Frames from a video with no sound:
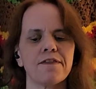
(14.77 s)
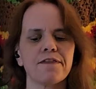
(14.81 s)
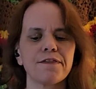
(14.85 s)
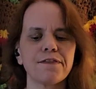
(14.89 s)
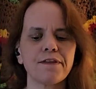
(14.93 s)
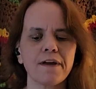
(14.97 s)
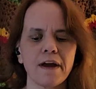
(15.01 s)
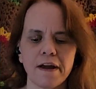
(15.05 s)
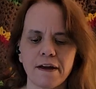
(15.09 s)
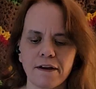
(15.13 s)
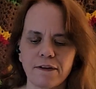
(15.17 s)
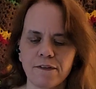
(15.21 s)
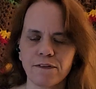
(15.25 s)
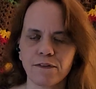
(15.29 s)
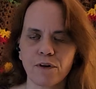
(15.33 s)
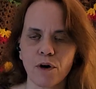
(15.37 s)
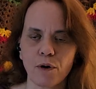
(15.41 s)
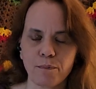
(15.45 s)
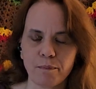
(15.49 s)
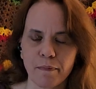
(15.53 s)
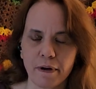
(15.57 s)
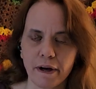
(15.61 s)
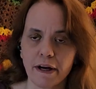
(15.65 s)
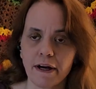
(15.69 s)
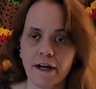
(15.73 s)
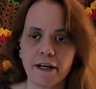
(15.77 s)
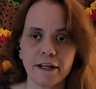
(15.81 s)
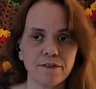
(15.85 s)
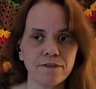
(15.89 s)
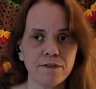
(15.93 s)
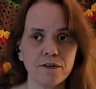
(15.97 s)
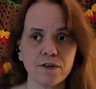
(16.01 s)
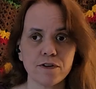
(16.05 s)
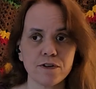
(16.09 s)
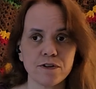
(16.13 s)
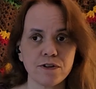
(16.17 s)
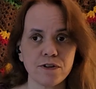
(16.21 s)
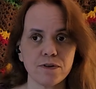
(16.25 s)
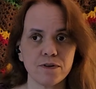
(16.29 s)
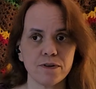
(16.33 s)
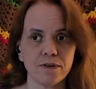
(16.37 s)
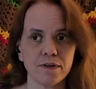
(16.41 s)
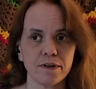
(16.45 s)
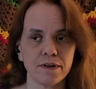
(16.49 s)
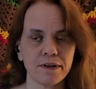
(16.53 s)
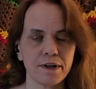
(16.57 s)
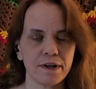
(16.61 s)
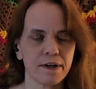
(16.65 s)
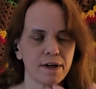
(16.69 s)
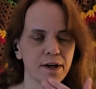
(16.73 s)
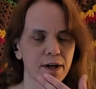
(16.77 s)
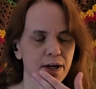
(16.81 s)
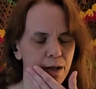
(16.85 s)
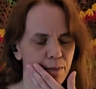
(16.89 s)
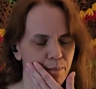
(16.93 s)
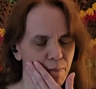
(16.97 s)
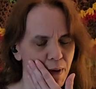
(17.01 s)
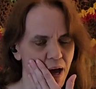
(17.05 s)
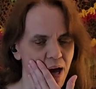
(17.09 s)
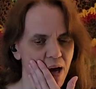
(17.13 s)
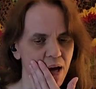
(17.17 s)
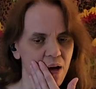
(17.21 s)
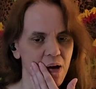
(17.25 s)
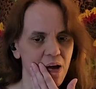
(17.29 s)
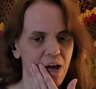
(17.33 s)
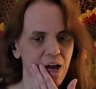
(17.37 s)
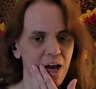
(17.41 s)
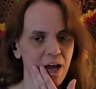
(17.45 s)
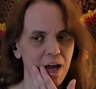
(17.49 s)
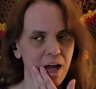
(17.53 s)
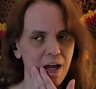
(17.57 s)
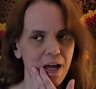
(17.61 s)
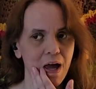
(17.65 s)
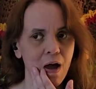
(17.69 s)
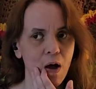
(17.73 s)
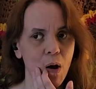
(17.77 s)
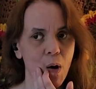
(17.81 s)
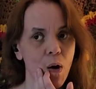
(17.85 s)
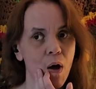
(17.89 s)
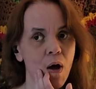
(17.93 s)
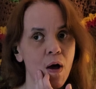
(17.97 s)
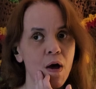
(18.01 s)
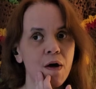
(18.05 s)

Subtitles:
thank you so much for choosing to come back, hang out,